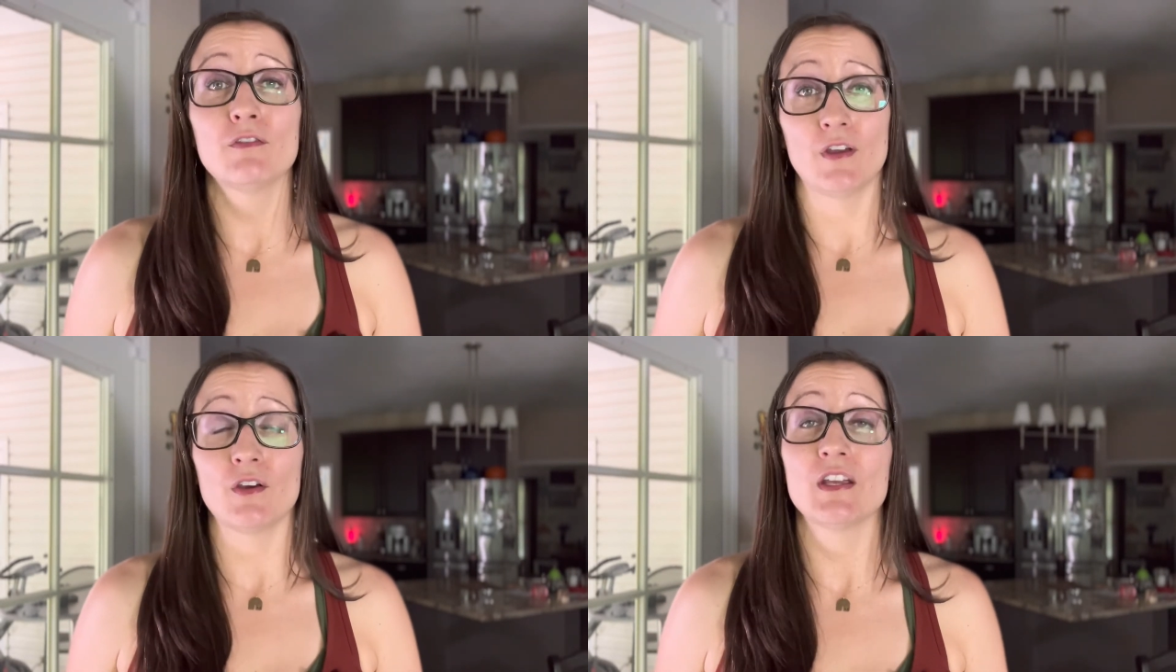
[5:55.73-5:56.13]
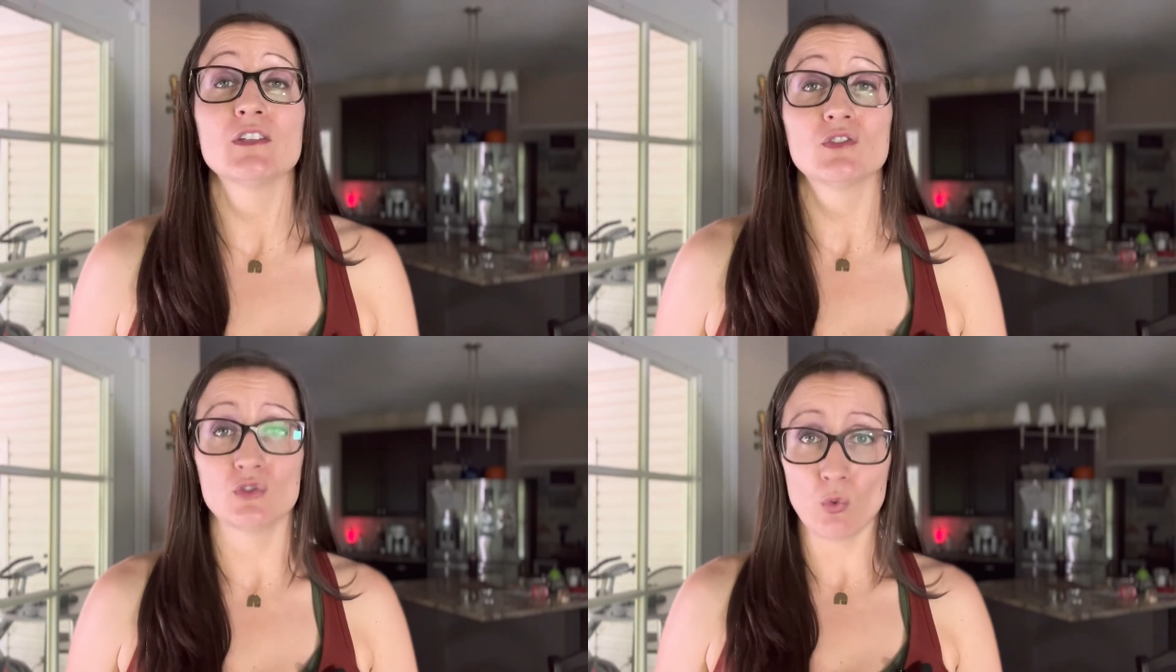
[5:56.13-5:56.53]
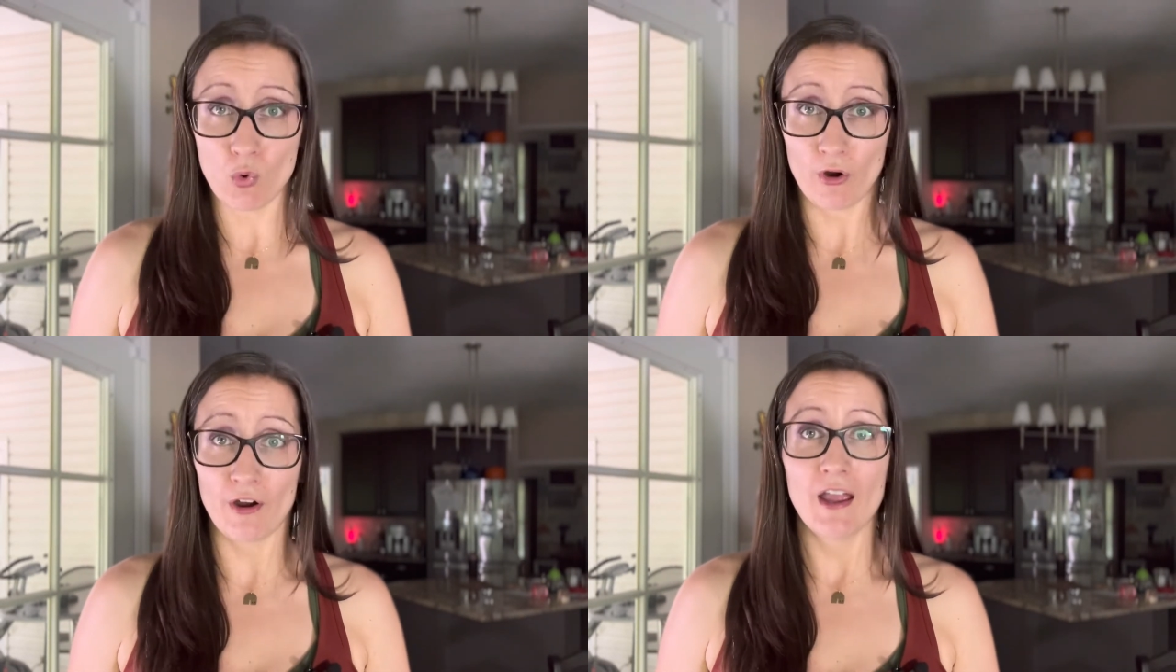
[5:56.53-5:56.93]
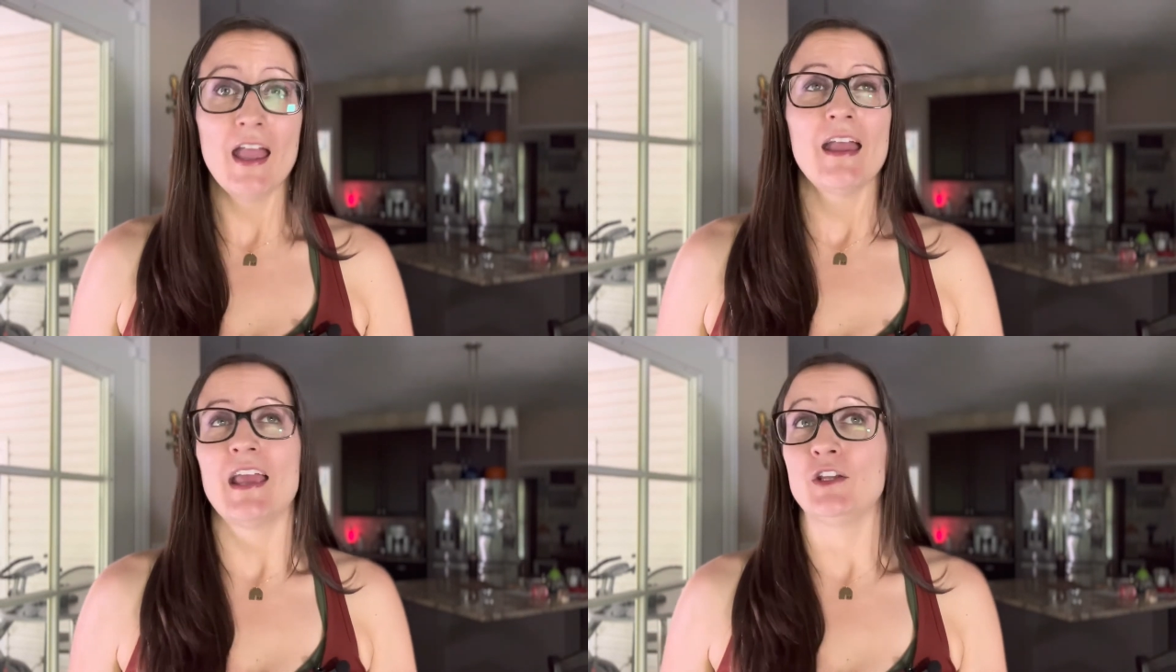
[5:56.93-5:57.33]
very sore.
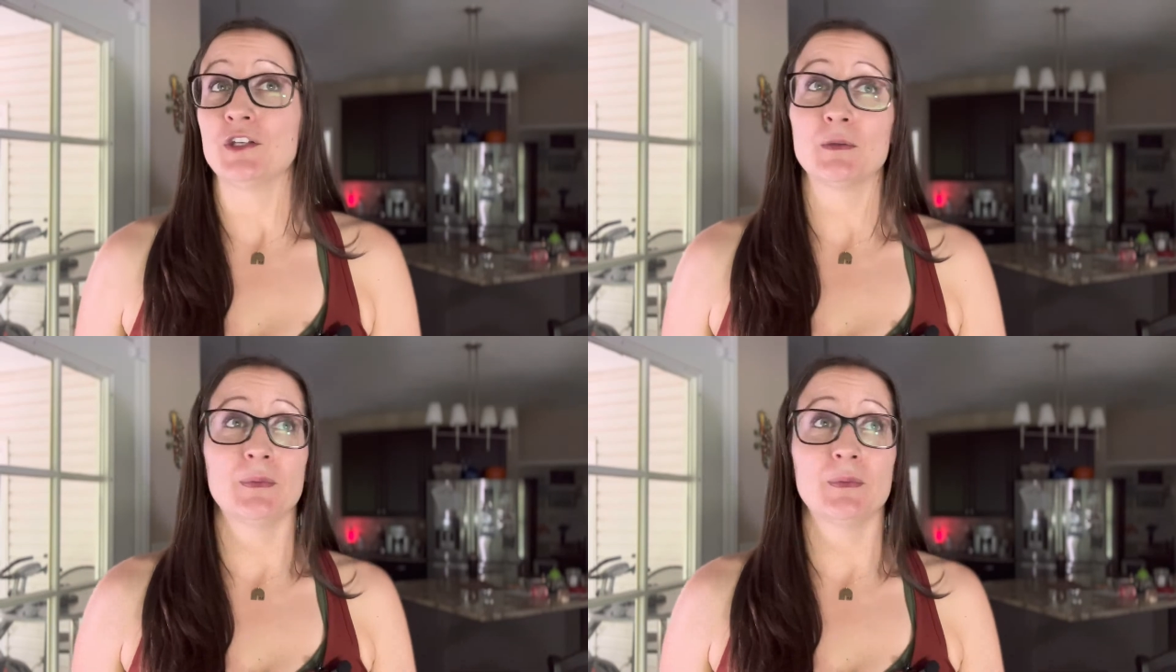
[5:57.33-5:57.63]
And you could